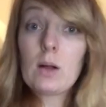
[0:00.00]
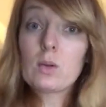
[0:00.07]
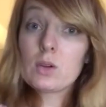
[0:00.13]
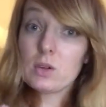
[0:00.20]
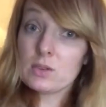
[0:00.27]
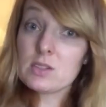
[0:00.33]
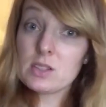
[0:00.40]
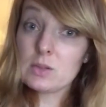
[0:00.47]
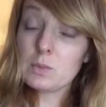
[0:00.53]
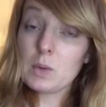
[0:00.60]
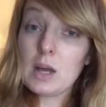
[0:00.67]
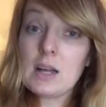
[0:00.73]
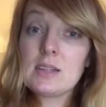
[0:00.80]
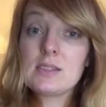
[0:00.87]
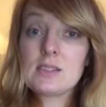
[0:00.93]
consonant
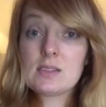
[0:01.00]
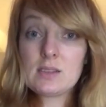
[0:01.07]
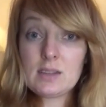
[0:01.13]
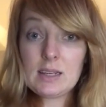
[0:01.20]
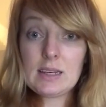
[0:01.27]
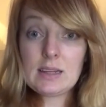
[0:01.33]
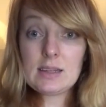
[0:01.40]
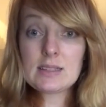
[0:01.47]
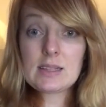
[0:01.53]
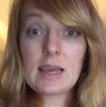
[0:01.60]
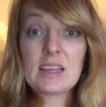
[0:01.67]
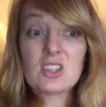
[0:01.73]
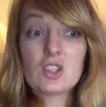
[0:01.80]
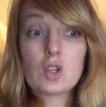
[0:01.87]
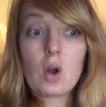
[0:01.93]
words. In this
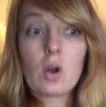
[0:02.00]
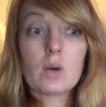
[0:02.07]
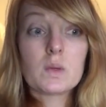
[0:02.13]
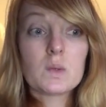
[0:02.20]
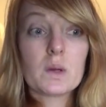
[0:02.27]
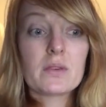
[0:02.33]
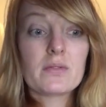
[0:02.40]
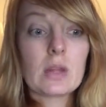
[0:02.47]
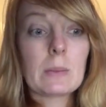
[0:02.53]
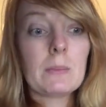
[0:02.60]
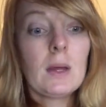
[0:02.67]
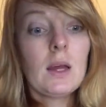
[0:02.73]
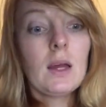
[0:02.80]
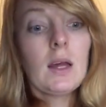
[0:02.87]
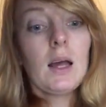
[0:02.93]
case, dog was one of them,
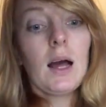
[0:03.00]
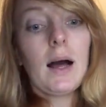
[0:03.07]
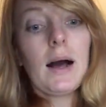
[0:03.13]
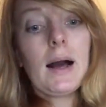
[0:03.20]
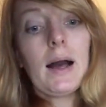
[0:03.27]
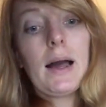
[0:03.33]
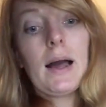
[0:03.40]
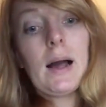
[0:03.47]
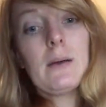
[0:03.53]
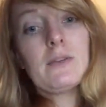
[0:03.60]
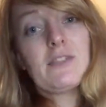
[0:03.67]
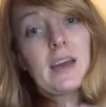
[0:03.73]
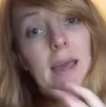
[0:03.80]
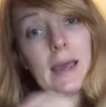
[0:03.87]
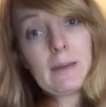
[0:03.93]

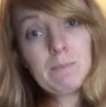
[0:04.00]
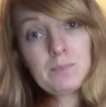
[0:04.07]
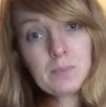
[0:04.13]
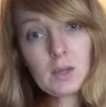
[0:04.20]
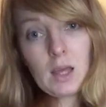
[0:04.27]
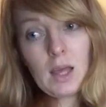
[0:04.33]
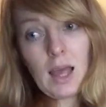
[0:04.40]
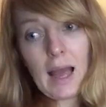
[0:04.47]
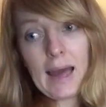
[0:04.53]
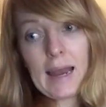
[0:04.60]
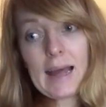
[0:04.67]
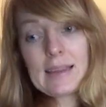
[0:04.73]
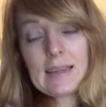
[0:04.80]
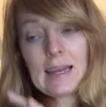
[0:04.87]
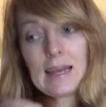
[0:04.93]
for him, and
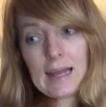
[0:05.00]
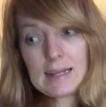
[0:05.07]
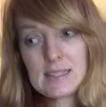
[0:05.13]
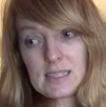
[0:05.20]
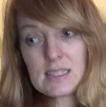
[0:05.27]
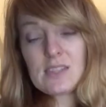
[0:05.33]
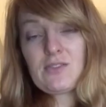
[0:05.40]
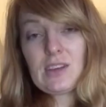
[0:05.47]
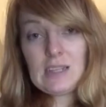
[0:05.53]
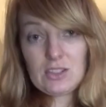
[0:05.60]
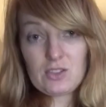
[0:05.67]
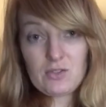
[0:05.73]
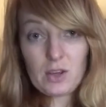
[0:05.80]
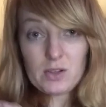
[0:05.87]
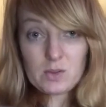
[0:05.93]
had the letters for
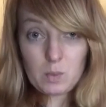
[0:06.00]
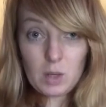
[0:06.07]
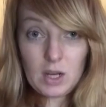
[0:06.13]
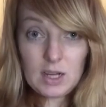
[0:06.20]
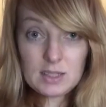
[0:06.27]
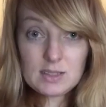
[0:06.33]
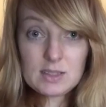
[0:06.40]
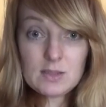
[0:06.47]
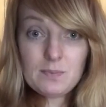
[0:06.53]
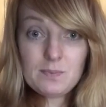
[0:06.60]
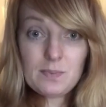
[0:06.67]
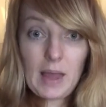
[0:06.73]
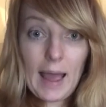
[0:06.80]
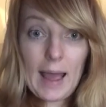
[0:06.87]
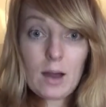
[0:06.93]
each of those words
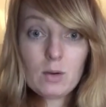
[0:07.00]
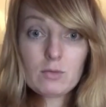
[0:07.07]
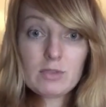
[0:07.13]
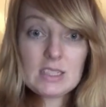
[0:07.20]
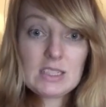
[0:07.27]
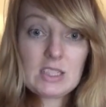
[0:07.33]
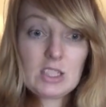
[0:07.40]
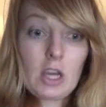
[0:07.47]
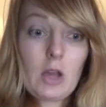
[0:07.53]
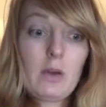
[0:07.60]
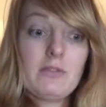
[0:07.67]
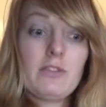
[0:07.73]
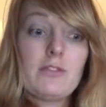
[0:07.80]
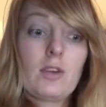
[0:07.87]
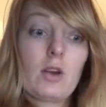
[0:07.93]
out and ready to go. And
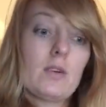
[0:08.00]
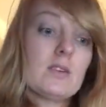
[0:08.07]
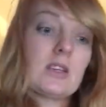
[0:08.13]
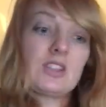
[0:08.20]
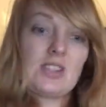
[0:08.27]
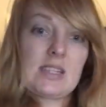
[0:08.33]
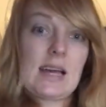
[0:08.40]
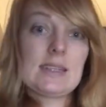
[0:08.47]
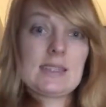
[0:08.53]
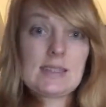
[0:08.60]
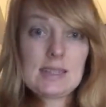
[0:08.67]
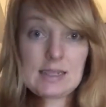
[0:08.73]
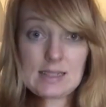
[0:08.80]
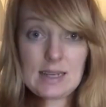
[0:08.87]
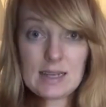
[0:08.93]
for Florence, I just had
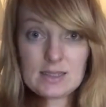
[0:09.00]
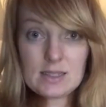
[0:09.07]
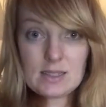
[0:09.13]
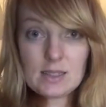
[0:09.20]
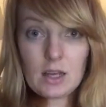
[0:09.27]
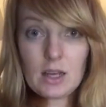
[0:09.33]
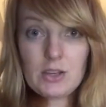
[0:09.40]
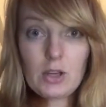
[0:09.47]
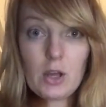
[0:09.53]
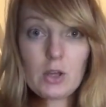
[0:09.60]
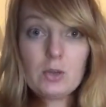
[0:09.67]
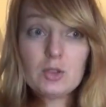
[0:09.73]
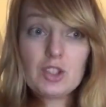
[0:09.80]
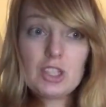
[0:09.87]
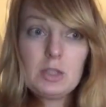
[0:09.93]
6 letters that I
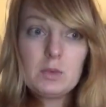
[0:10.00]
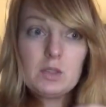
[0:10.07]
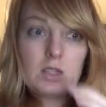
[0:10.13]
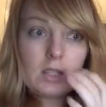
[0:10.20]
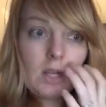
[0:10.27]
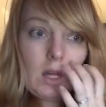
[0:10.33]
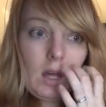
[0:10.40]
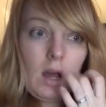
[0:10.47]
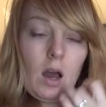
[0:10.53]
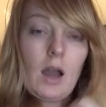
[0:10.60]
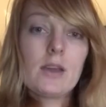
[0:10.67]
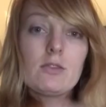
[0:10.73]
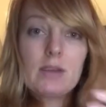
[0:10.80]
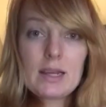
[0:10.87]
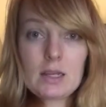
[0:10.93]
know she would
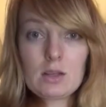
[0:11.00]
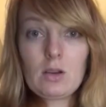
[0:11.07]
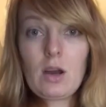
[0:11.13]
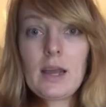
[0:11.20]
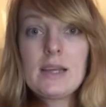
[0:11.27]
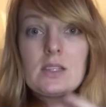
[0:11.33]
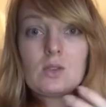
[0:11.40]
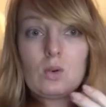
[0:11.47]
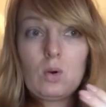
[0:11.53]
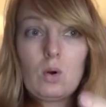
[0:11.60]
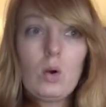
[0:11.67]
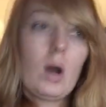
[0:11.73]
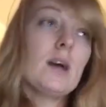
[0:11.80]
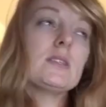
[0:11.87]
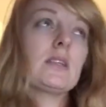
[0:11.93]
either recognise
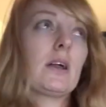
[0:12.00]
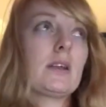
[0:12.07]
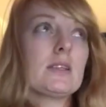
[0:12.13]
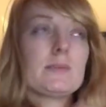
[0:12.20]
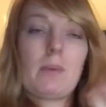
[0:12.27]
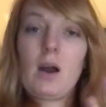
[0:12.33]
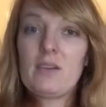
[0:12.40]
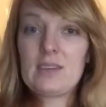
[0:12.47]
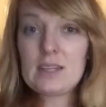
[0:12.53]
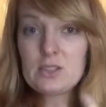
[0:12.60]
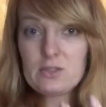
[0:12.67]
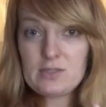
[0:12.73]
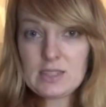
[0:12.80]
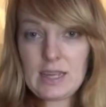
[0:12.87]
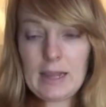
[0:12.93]
or has done as part of Letter
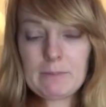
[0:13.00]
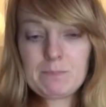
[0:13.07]
of the Day.